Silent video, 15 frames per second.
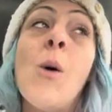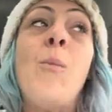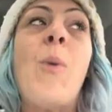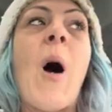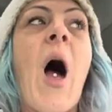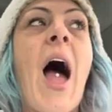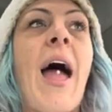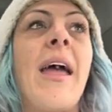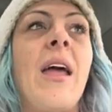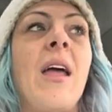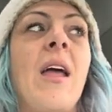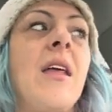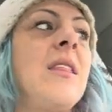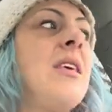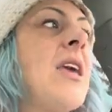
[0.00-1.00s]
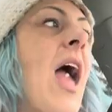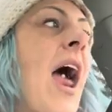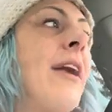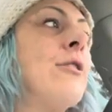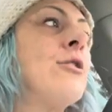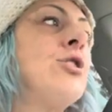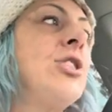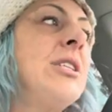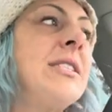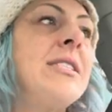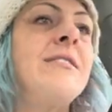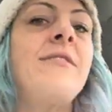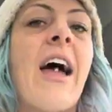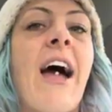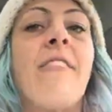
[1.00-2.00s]
by the energies
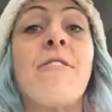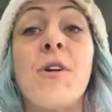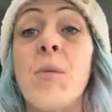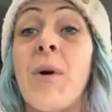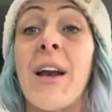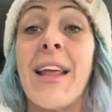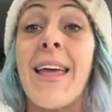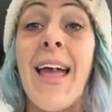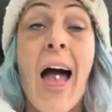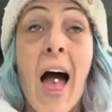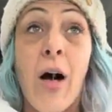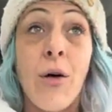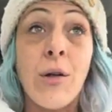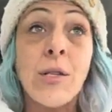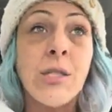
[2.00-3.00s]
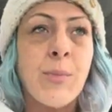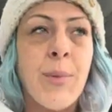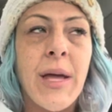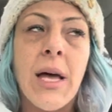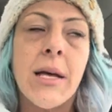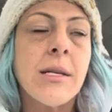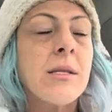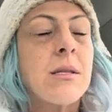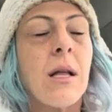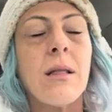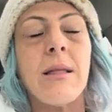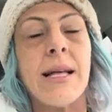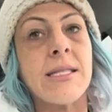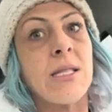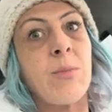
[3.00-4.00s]
of everybody else, because
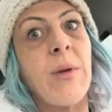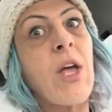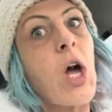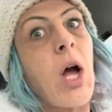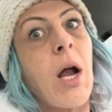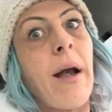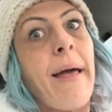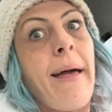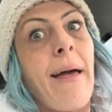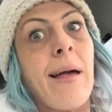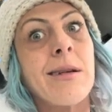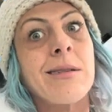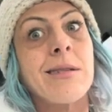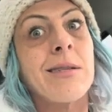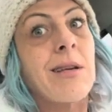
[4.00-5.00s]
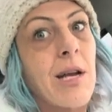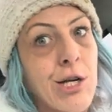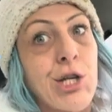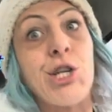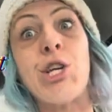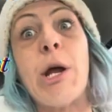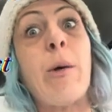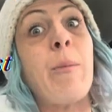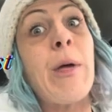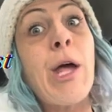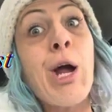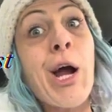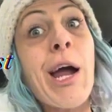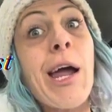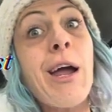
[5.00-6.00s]
let's be honest, shit be
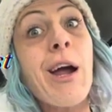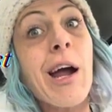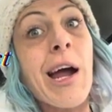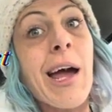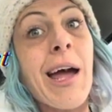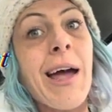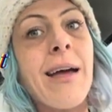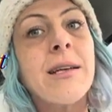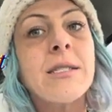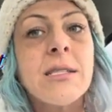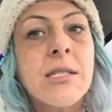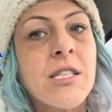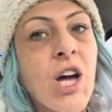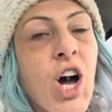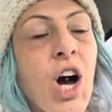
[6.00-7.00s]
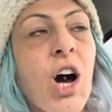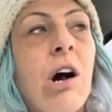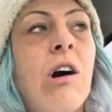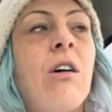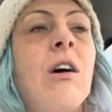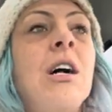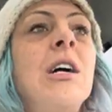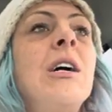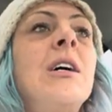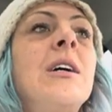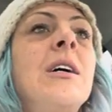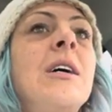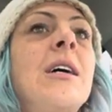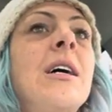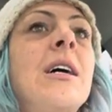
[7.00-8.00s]
cray cray. So
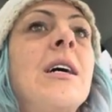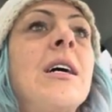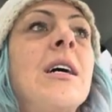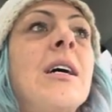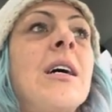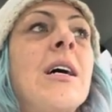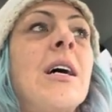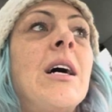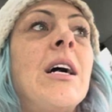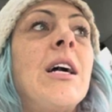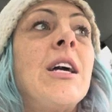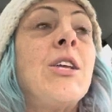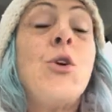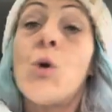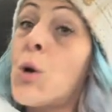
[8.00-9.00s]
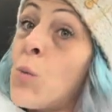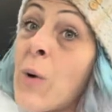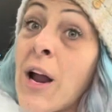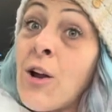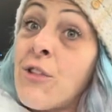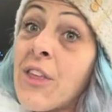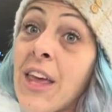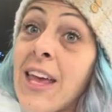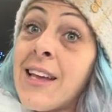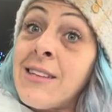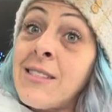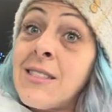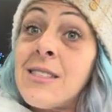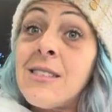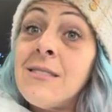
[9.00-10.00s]
you can wear
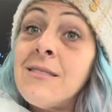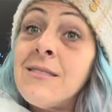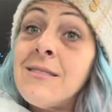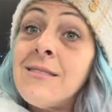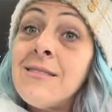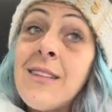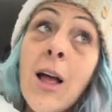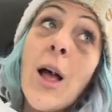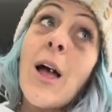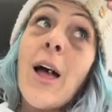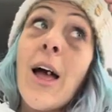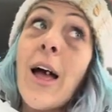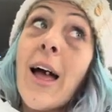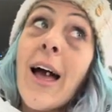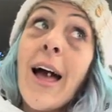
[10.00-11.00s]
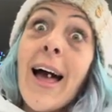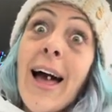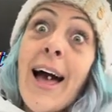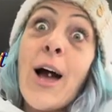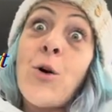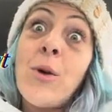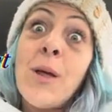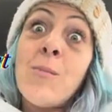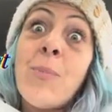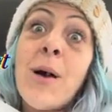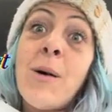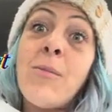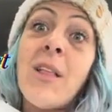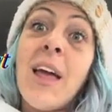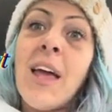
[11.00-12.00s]
these out in
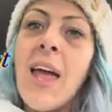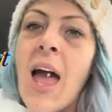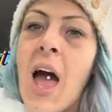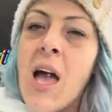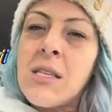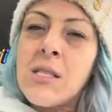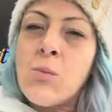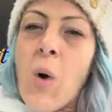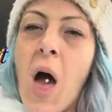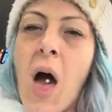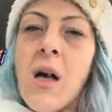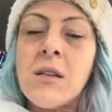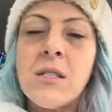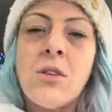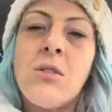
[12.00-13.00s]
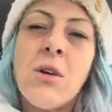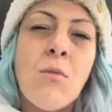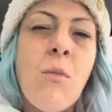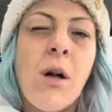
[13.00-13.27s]
public as well. So they're